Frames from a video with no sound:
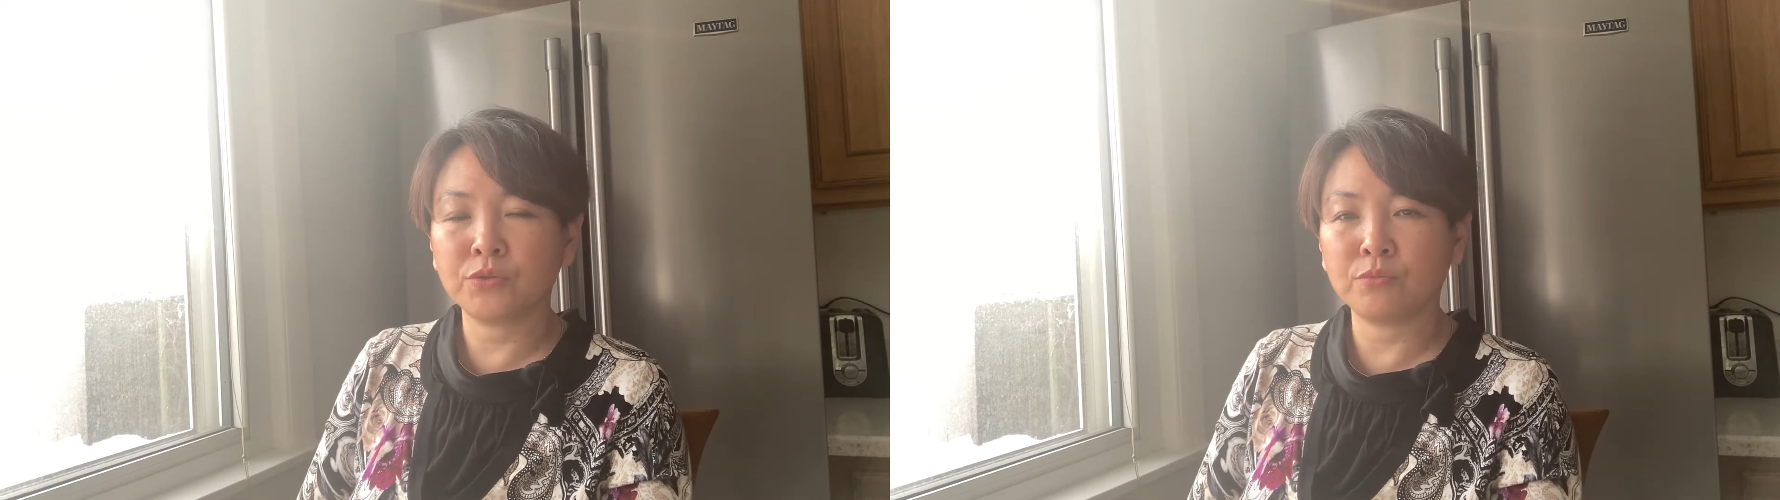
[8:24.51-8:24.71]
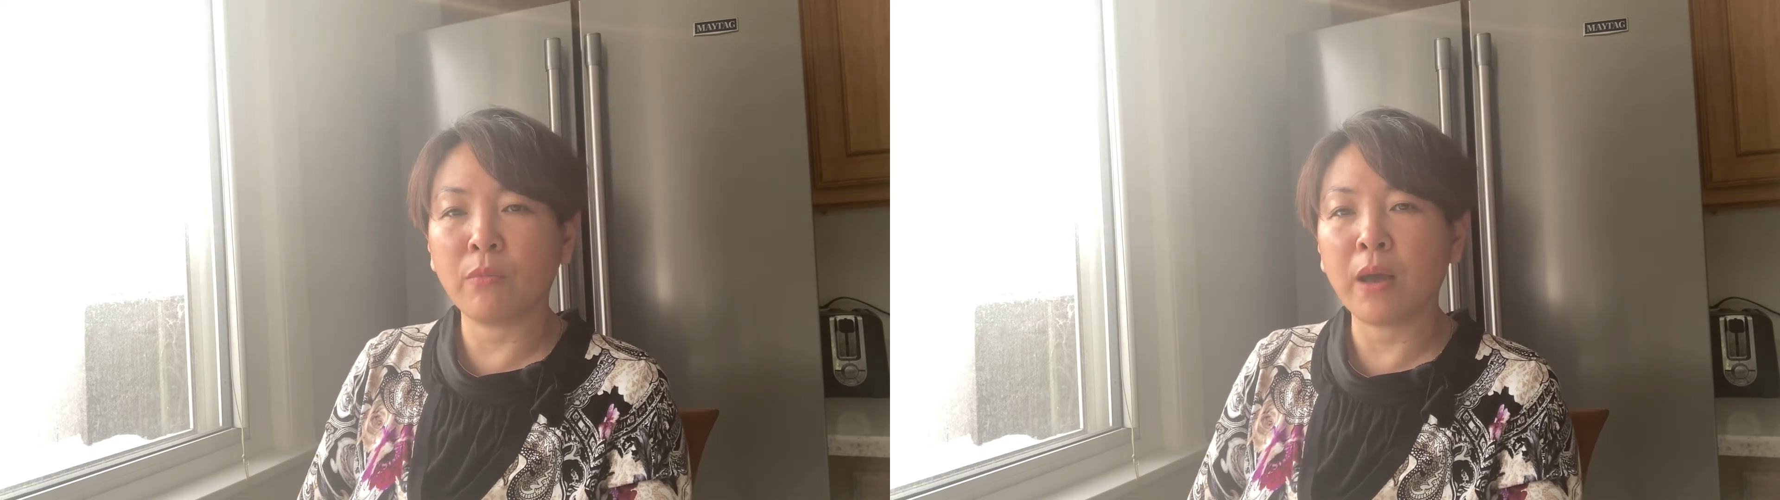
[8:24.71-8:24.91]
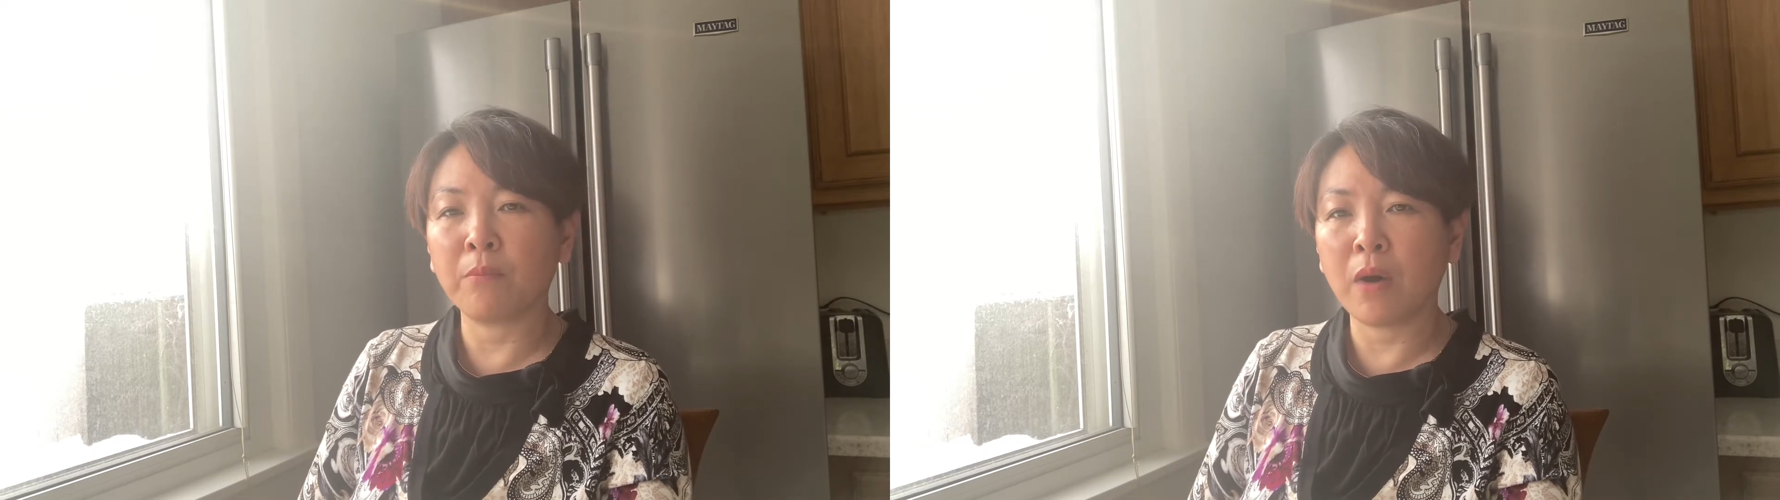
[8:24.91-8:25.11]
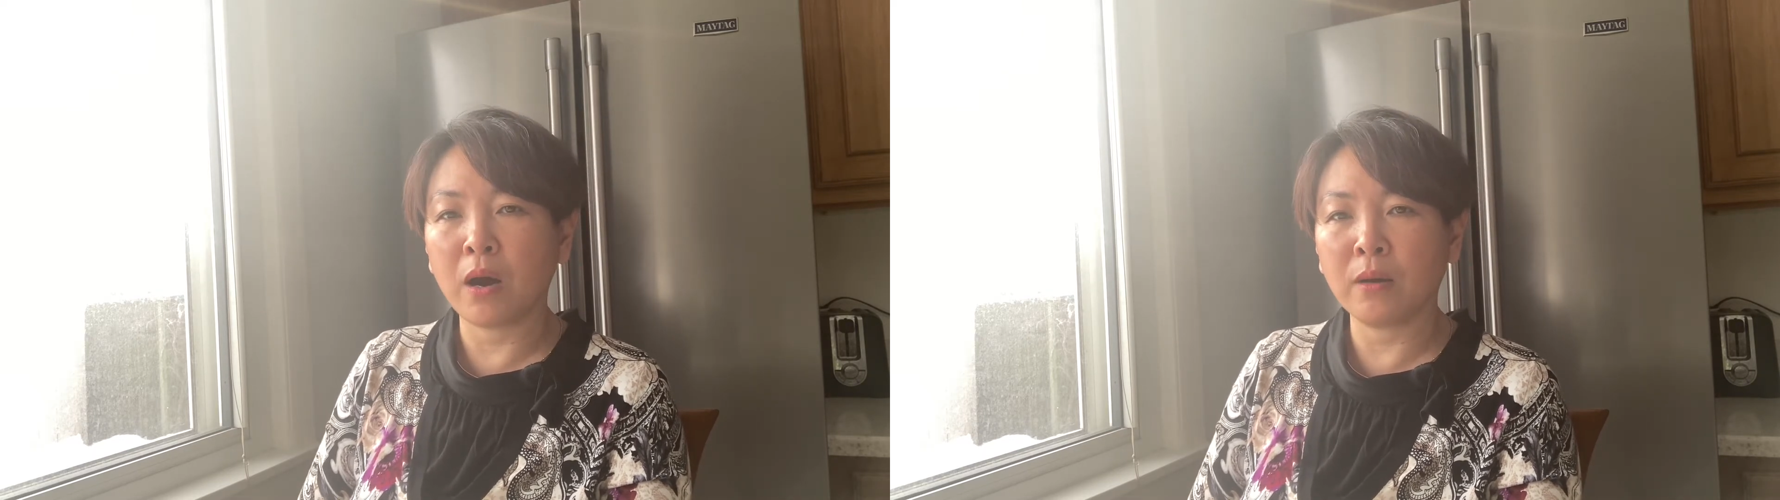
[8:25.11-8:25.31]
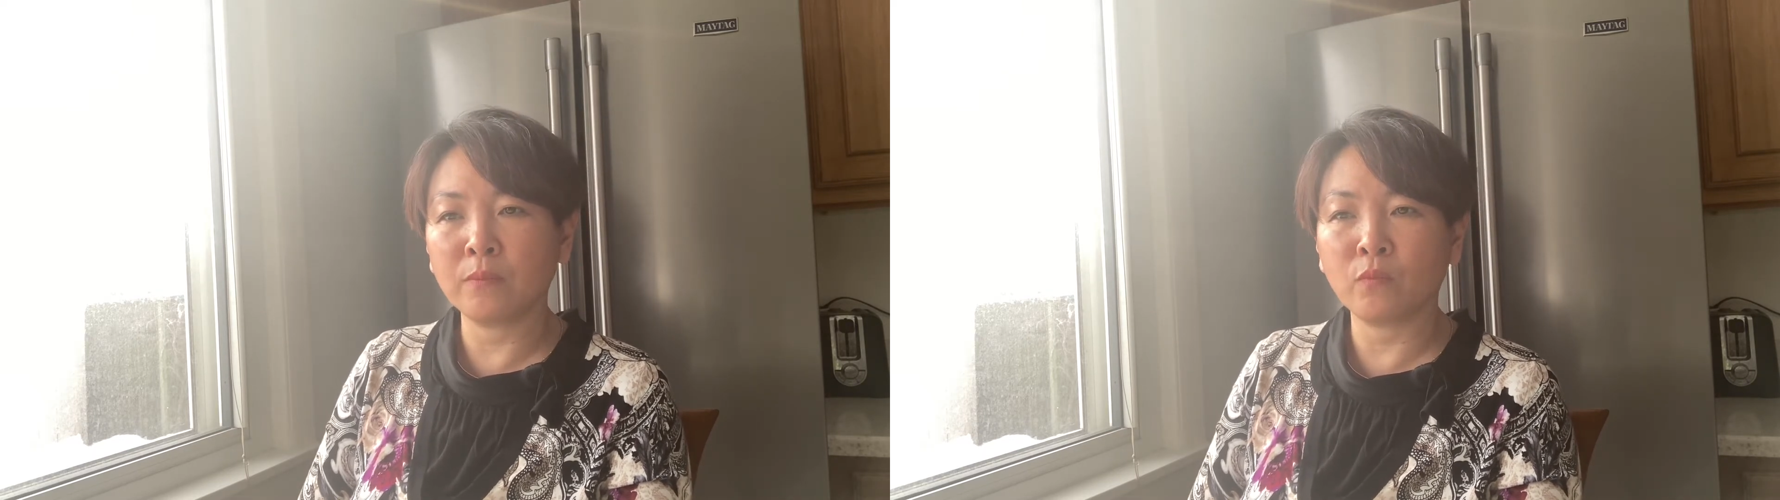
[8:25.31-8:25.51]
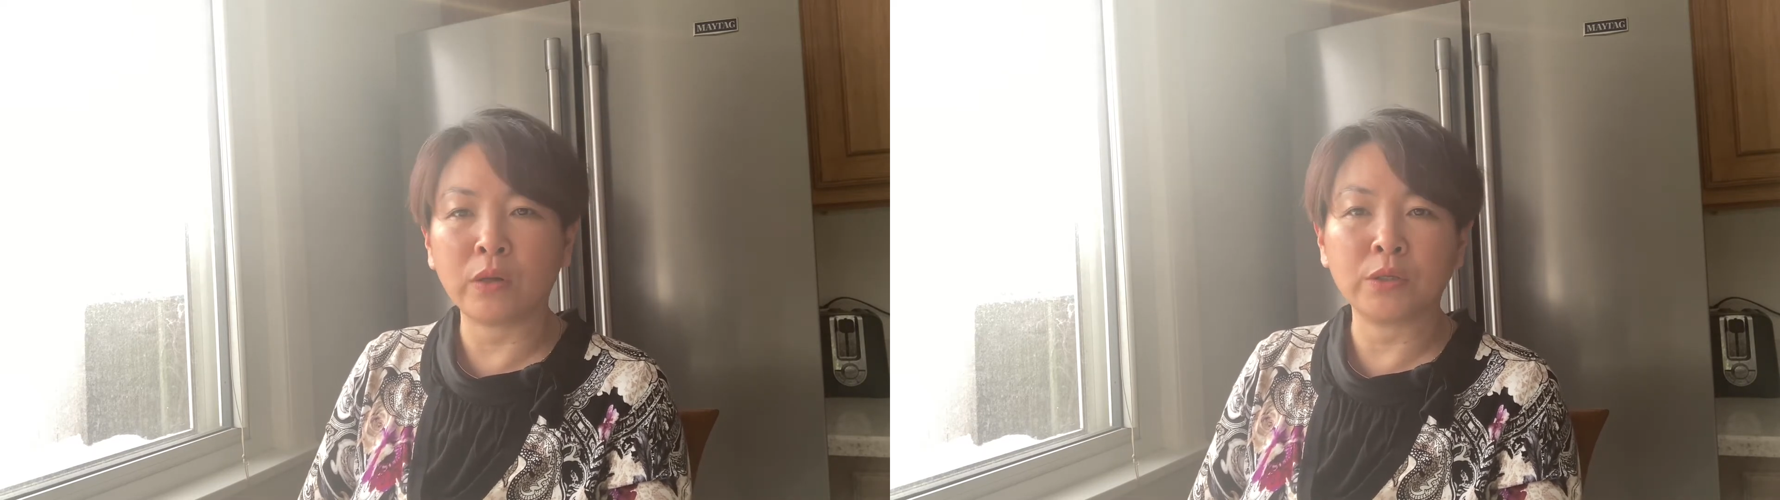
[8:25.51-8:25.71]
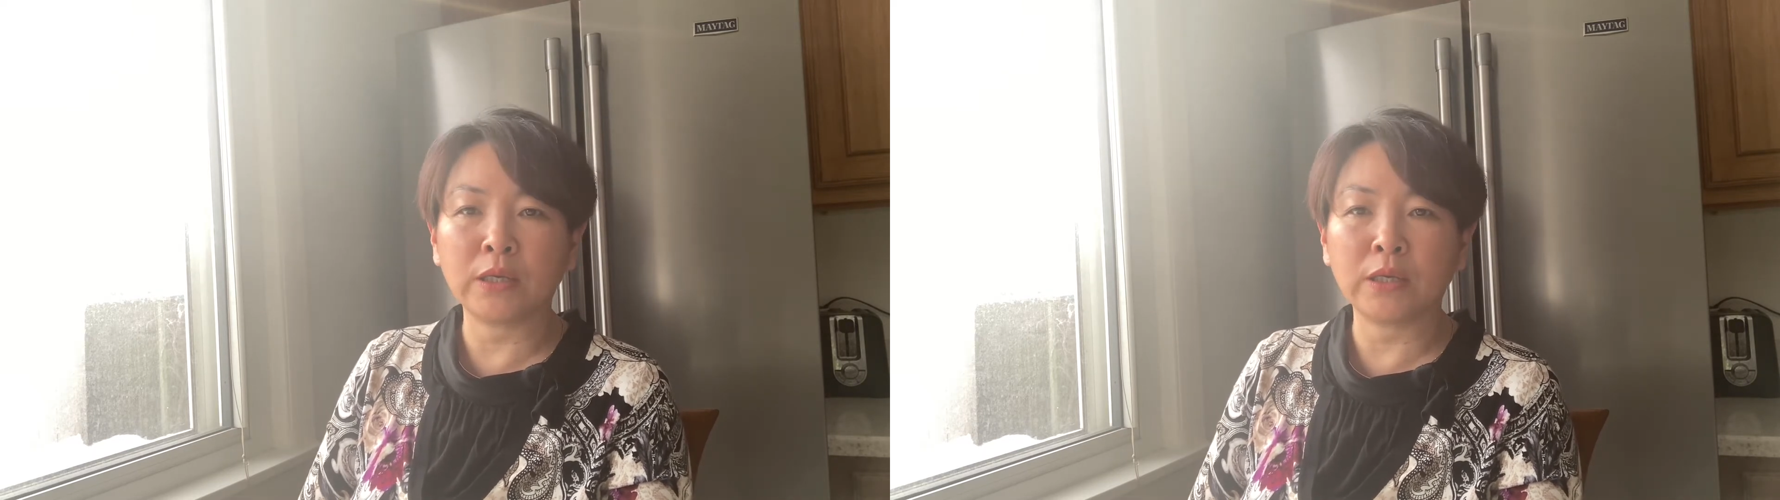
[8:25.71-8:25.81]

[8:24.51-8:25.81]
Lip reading: My mom, when